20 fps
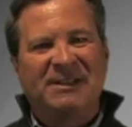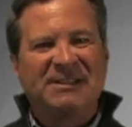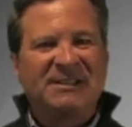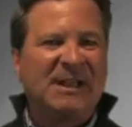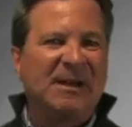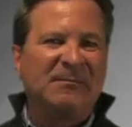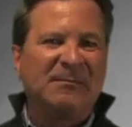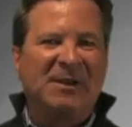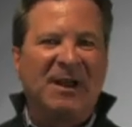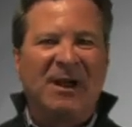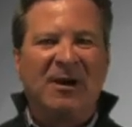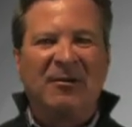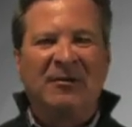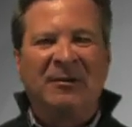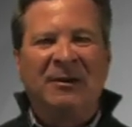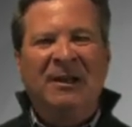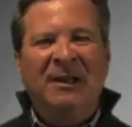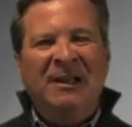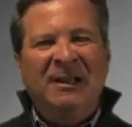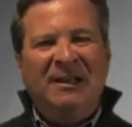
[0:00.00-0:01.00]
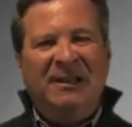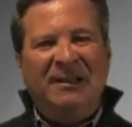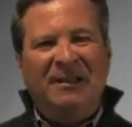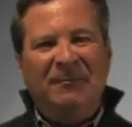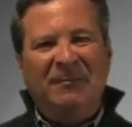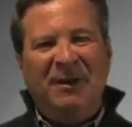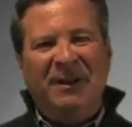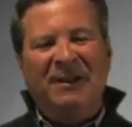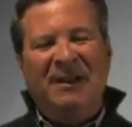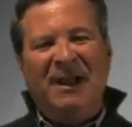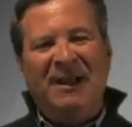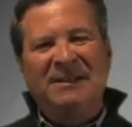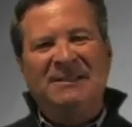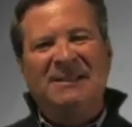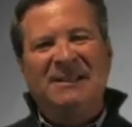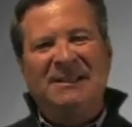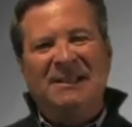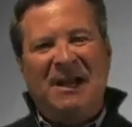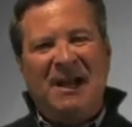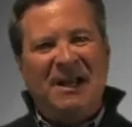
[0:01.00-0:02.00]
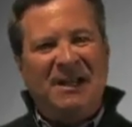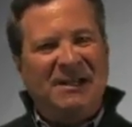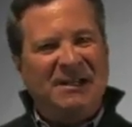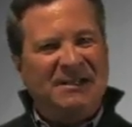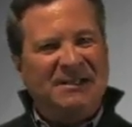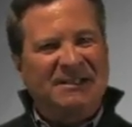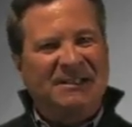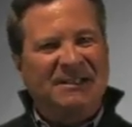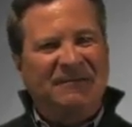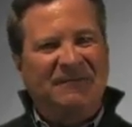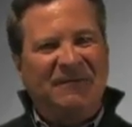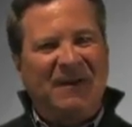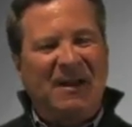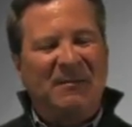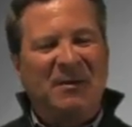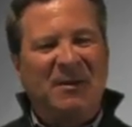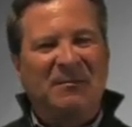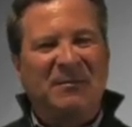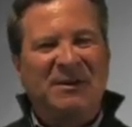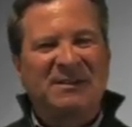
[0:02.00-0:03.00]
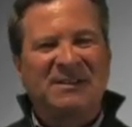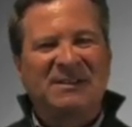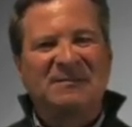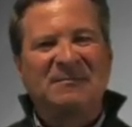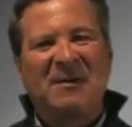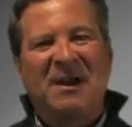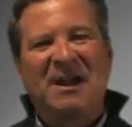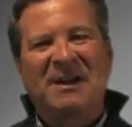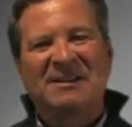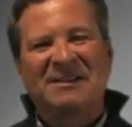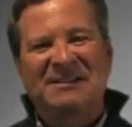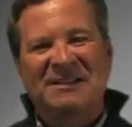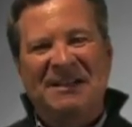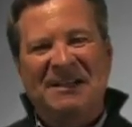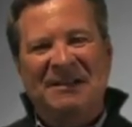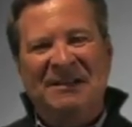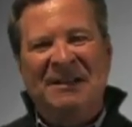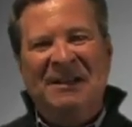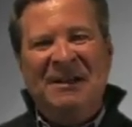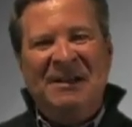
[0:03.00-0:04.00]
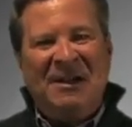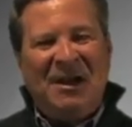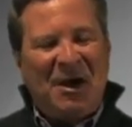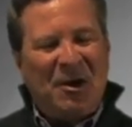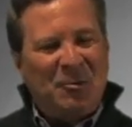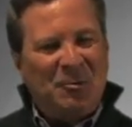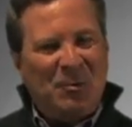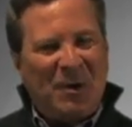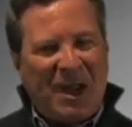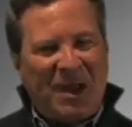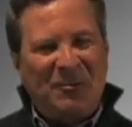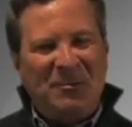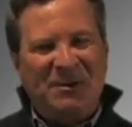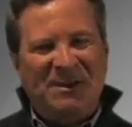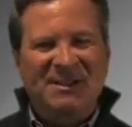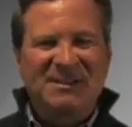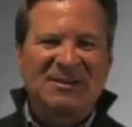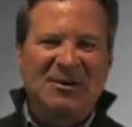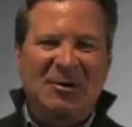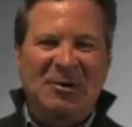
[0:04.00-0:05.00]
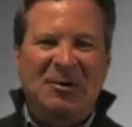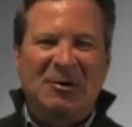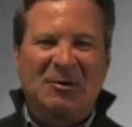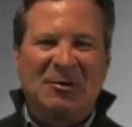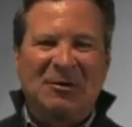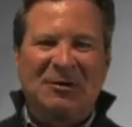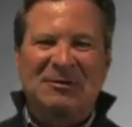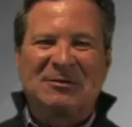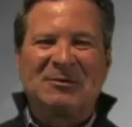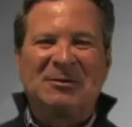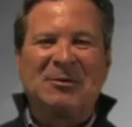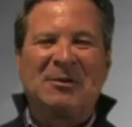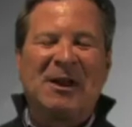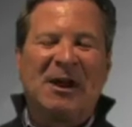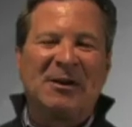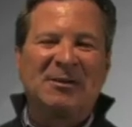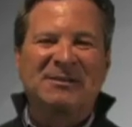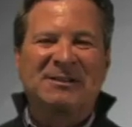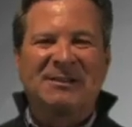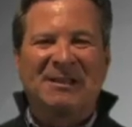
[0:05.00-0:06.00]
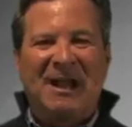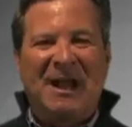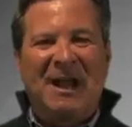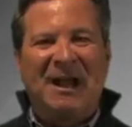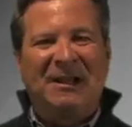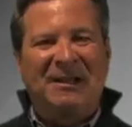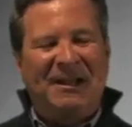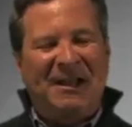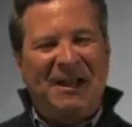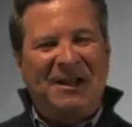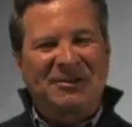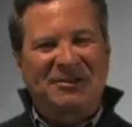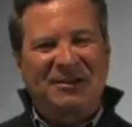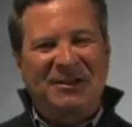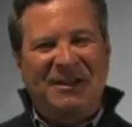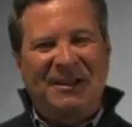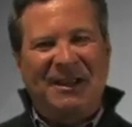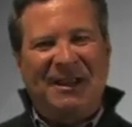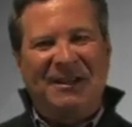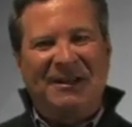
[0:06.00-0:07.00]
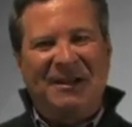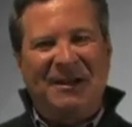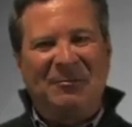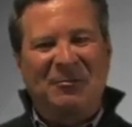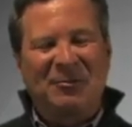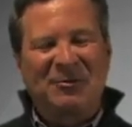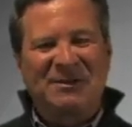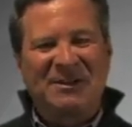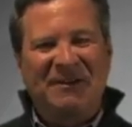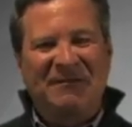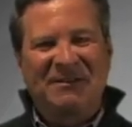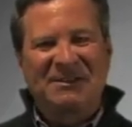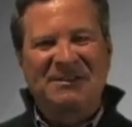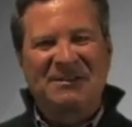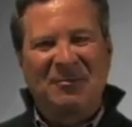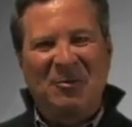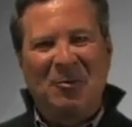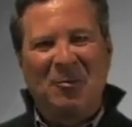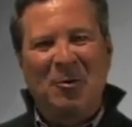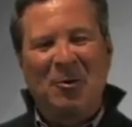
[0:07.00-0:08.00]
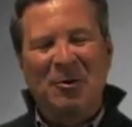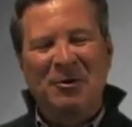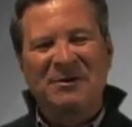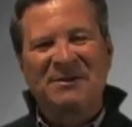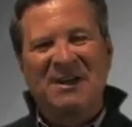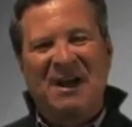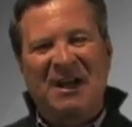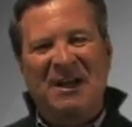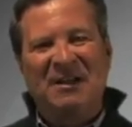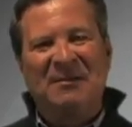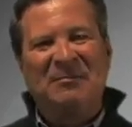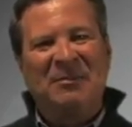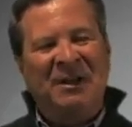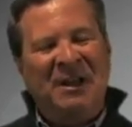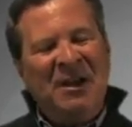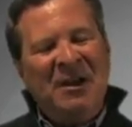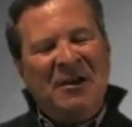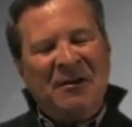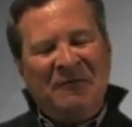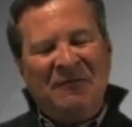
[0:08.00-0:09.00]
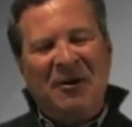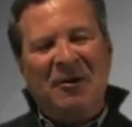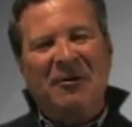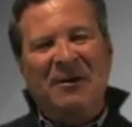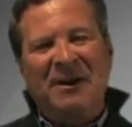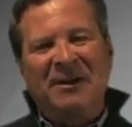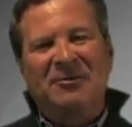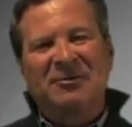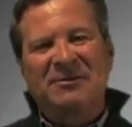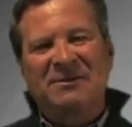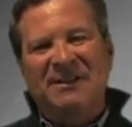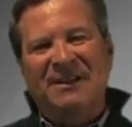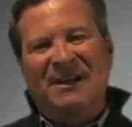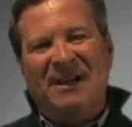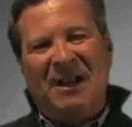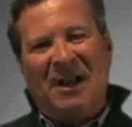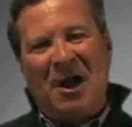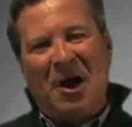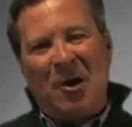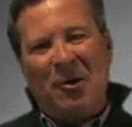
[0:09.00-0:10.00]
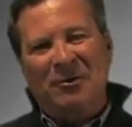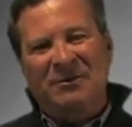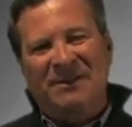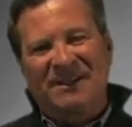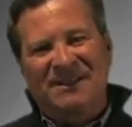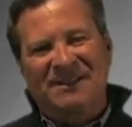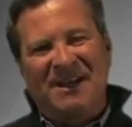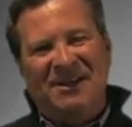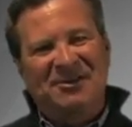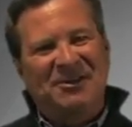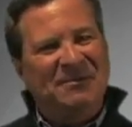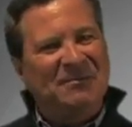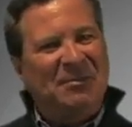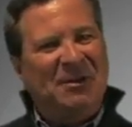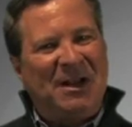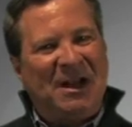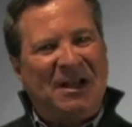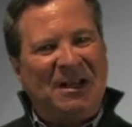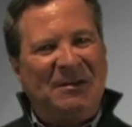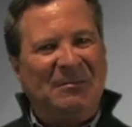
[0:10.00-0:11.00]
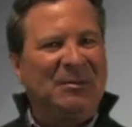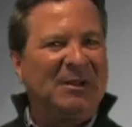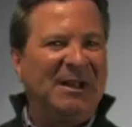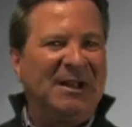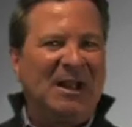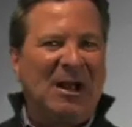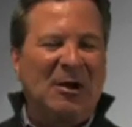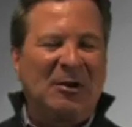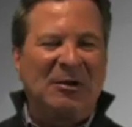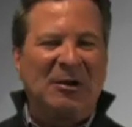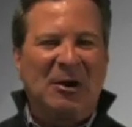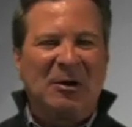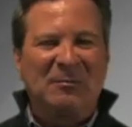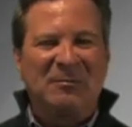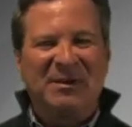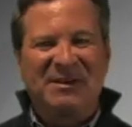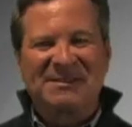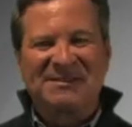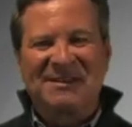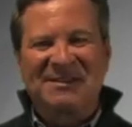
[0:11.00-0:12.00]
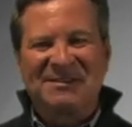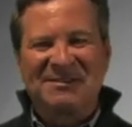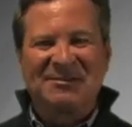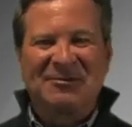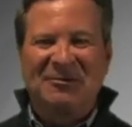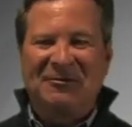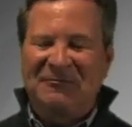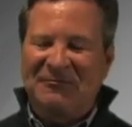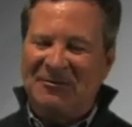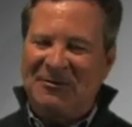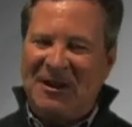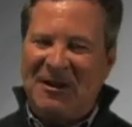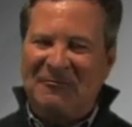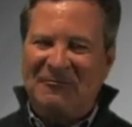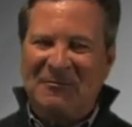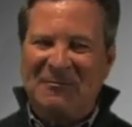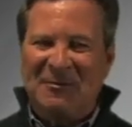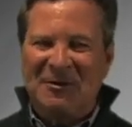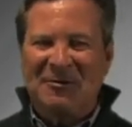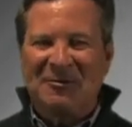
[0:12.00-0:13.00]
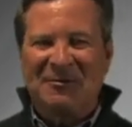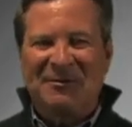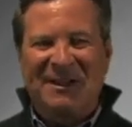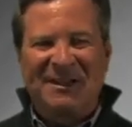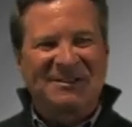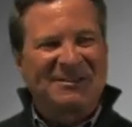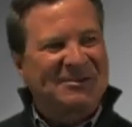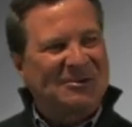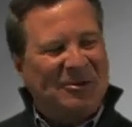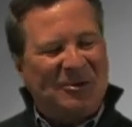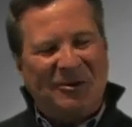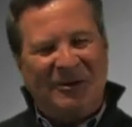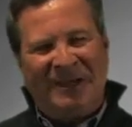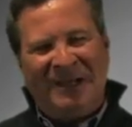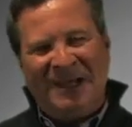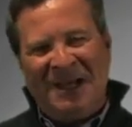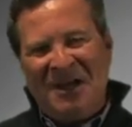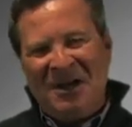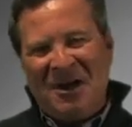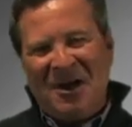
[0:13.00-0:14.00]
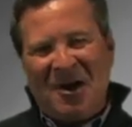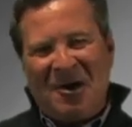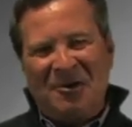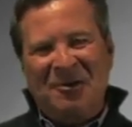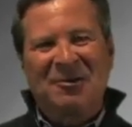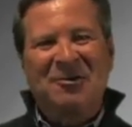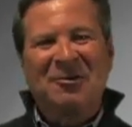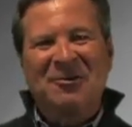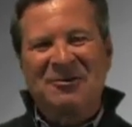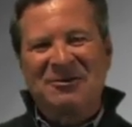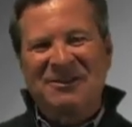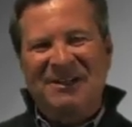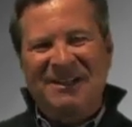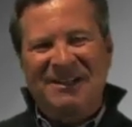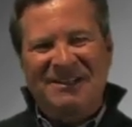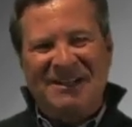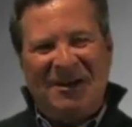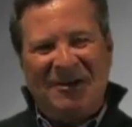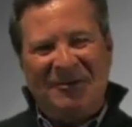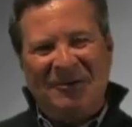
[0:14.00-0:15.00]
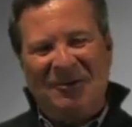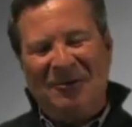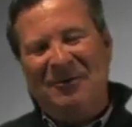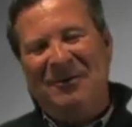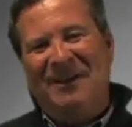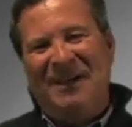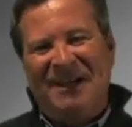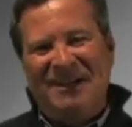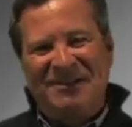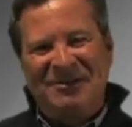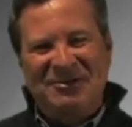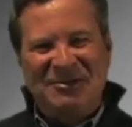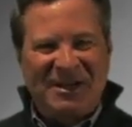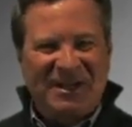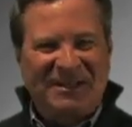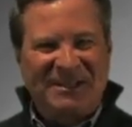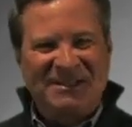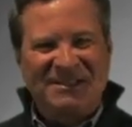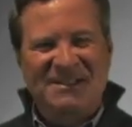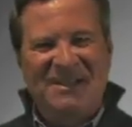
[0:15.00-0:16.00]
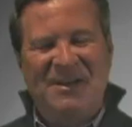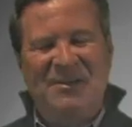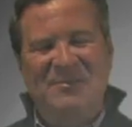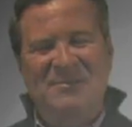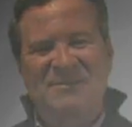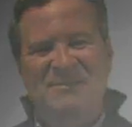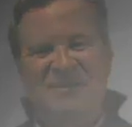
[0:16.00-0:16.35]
stepped down in the mid 1990s. And Family Business Magazine uh, ran with this article in 2009, and actually they ended up receiving some awards on it. But very interesting on how succession planning played out in our business. So if you're not familiar with that story, I'd encourage you to download that and check this out.